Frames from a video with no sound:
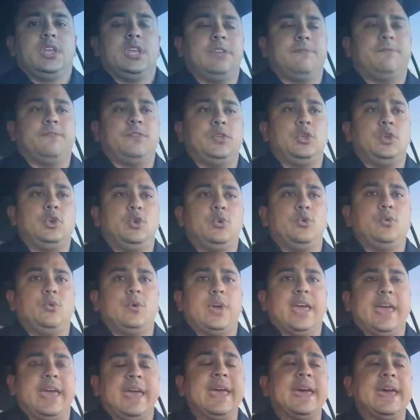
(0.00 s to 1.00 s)
If you
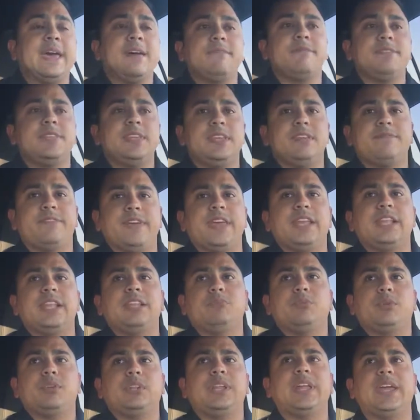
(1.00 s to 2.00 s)
have the
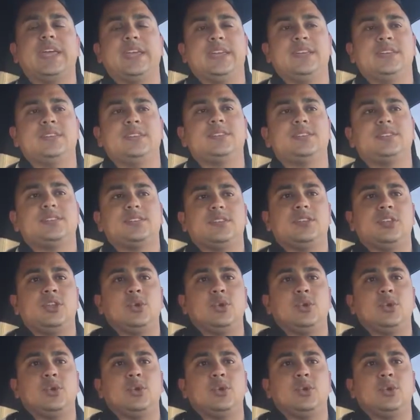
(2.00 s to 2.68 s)
available lanes,